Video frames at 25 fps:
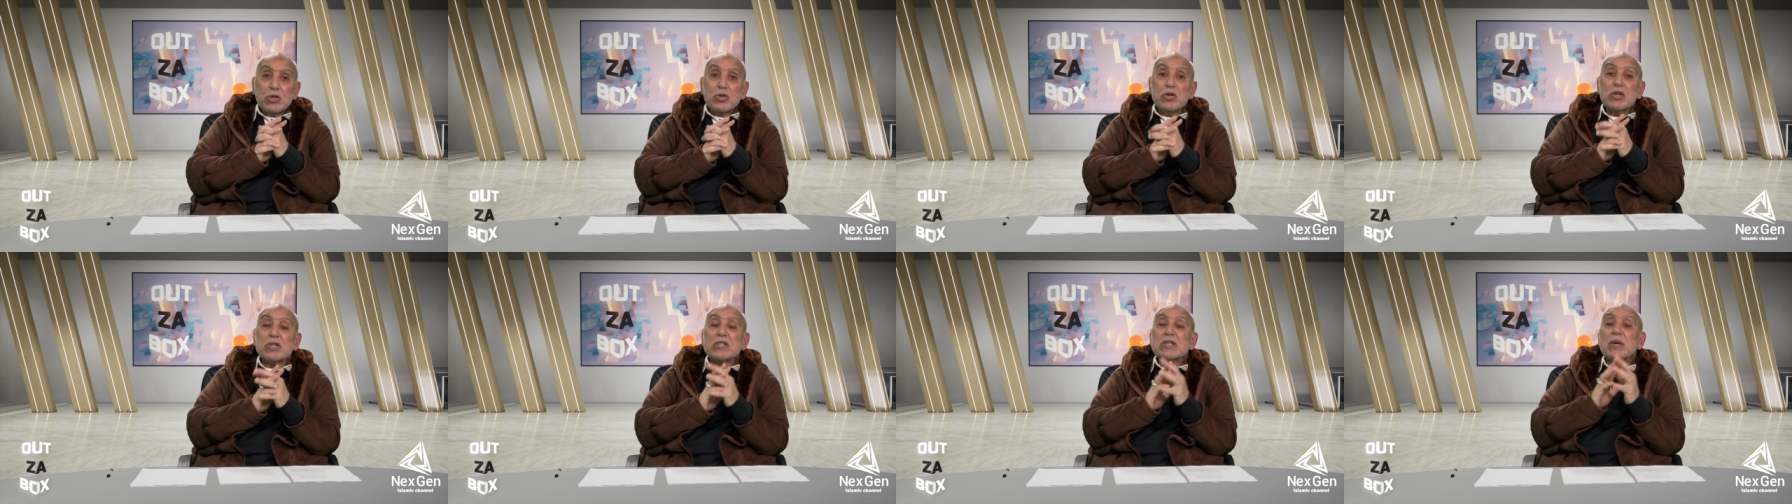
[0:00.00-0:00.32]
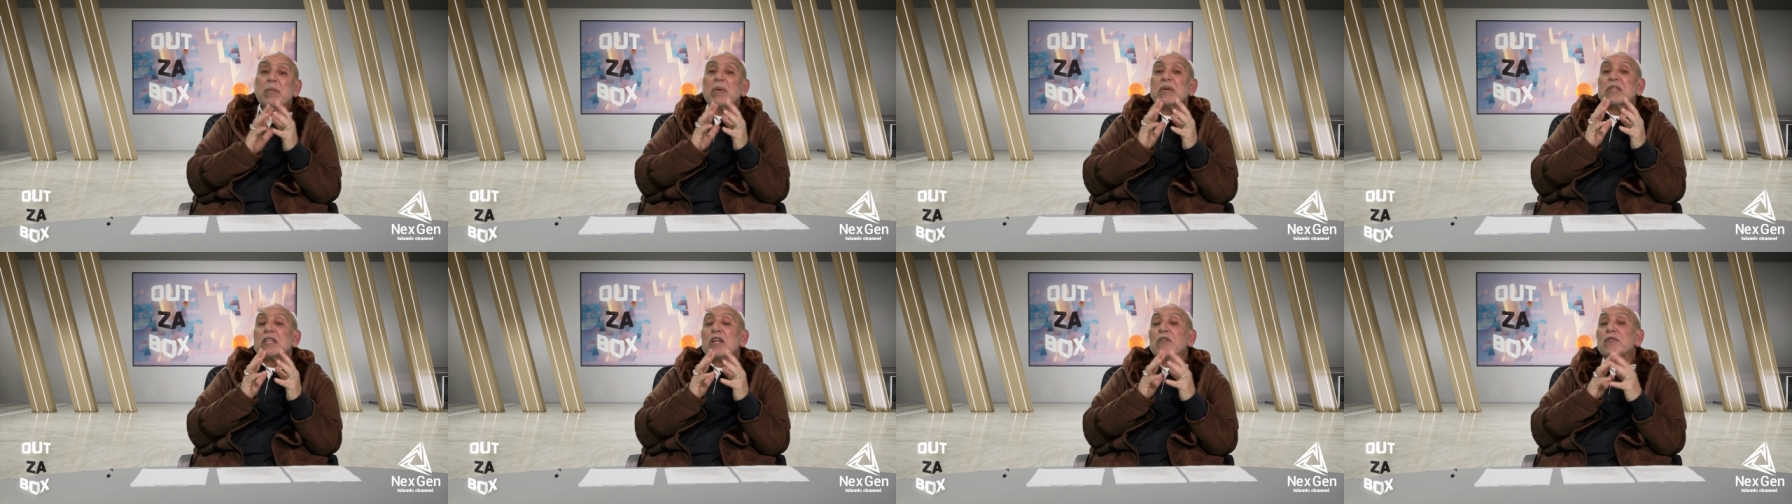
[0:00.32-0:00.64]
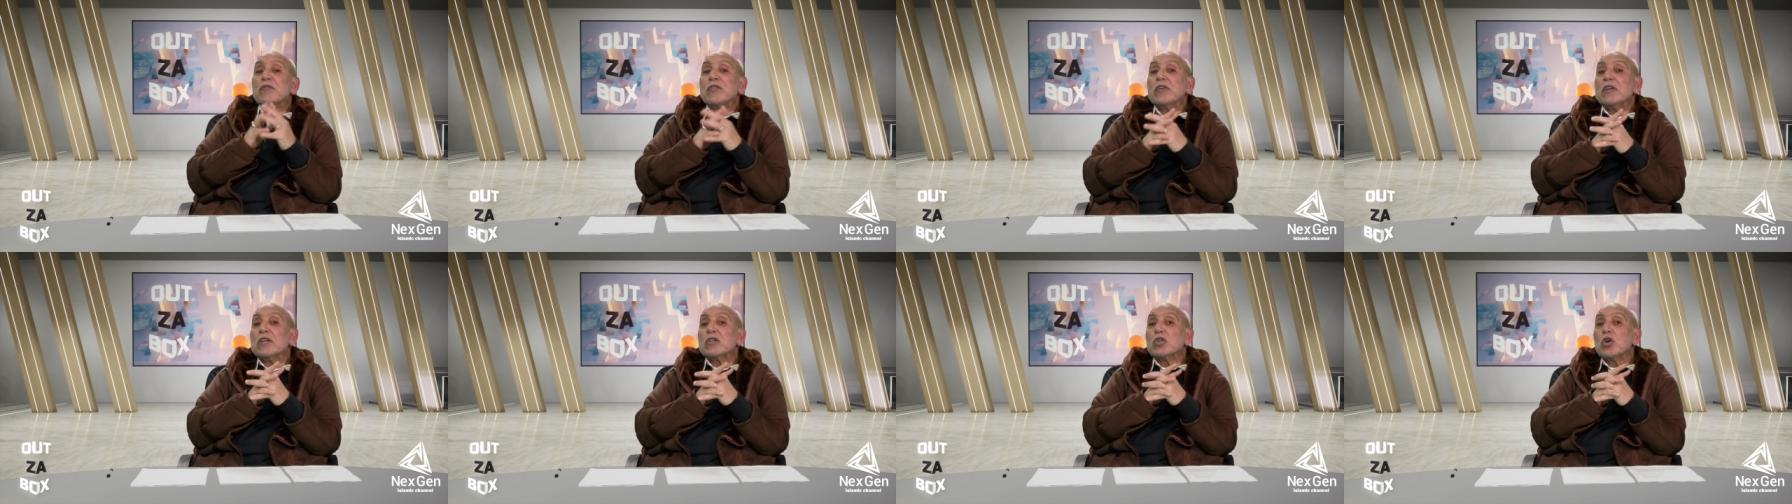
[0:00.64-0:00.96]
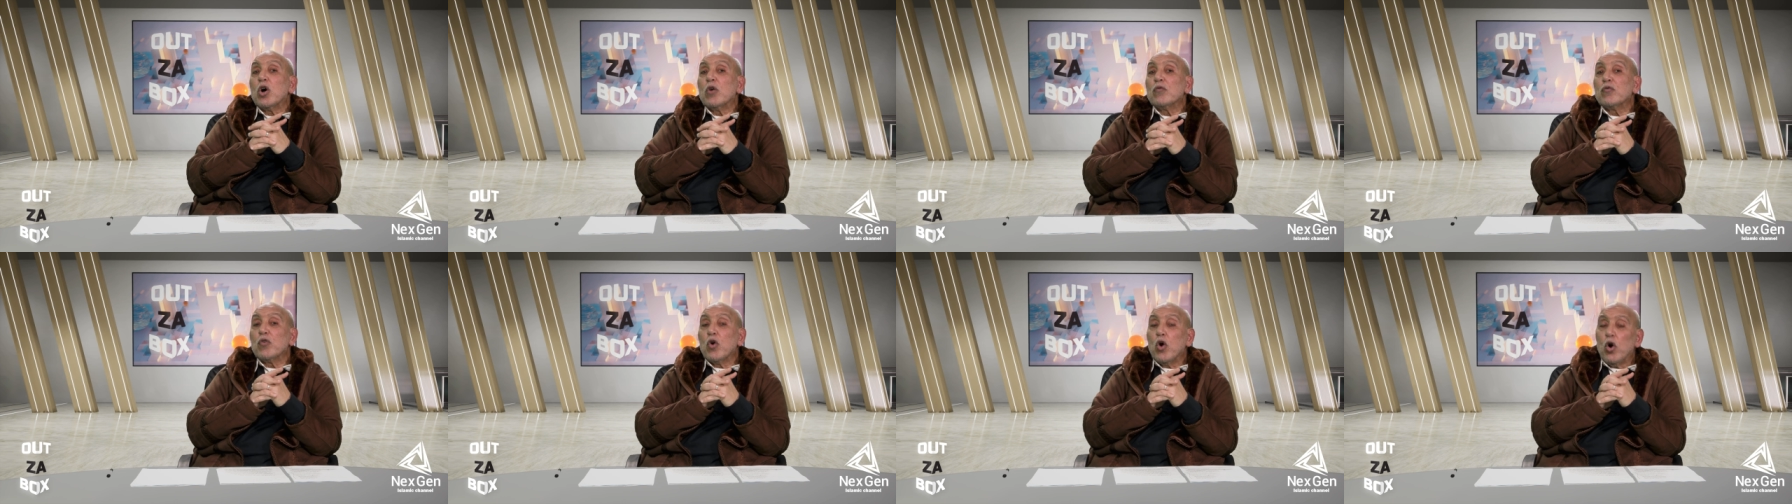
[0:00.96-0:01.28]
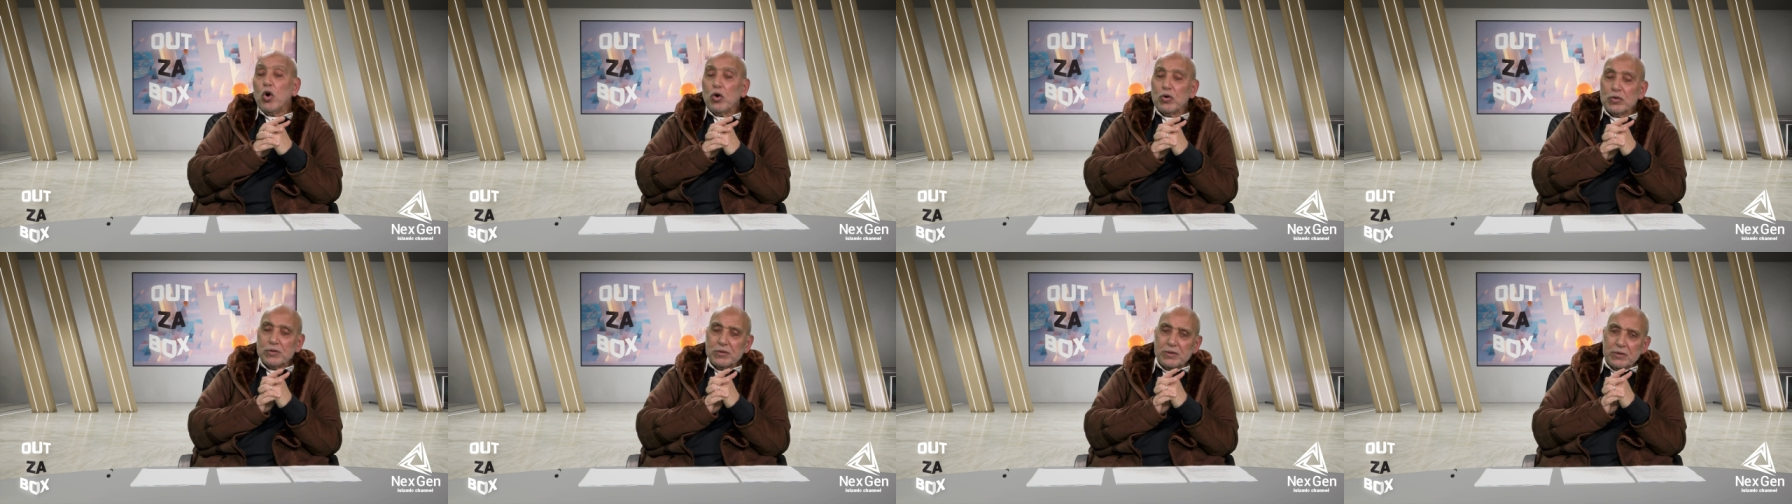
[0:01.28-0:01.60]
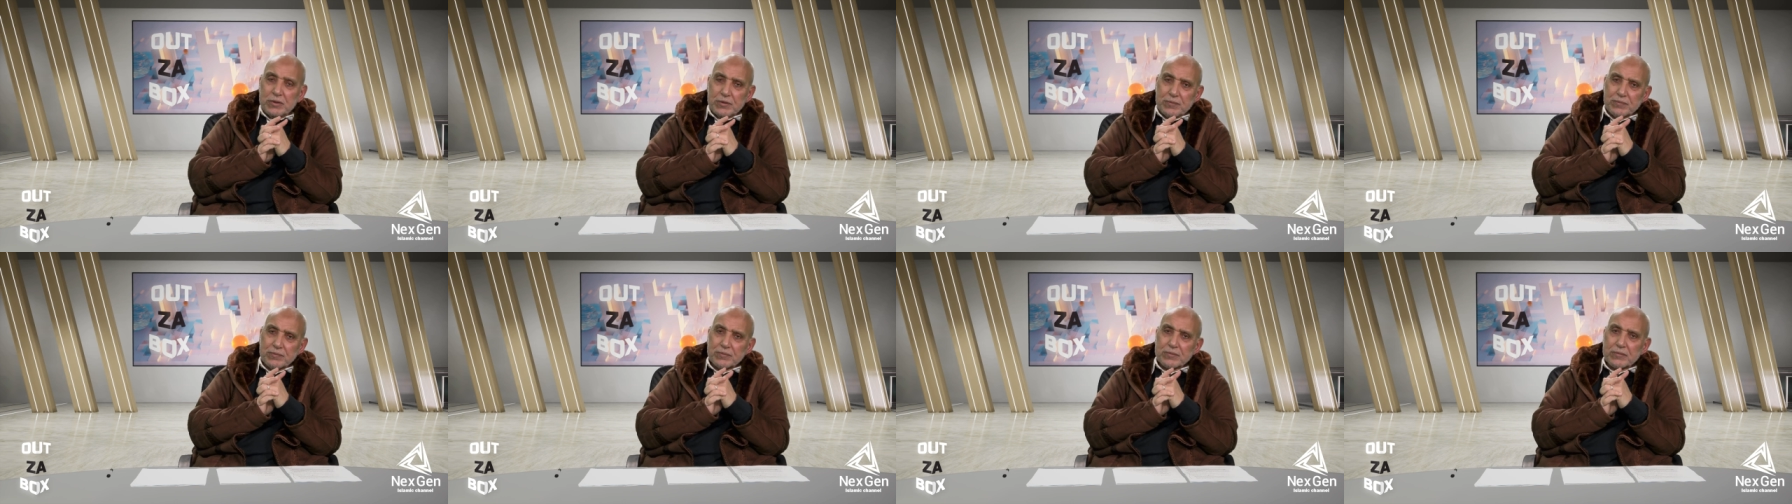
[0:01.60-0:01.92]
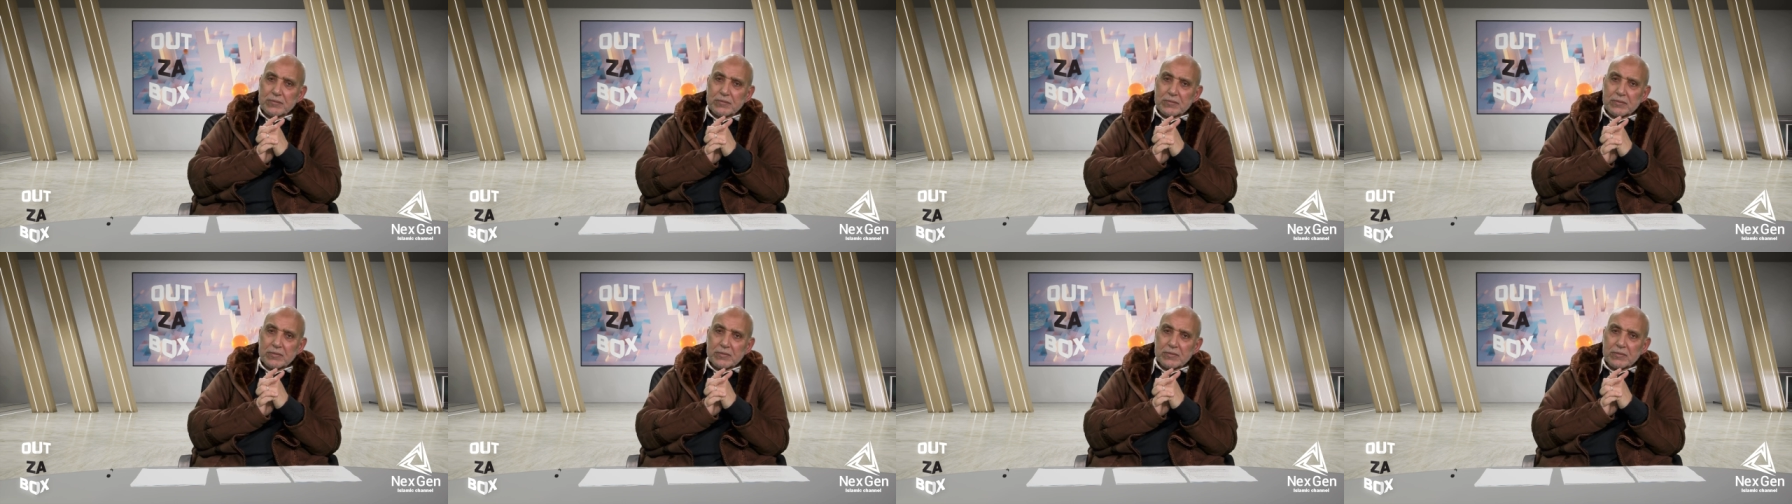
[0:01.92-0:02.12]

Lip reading: During the battlefield of Uhud,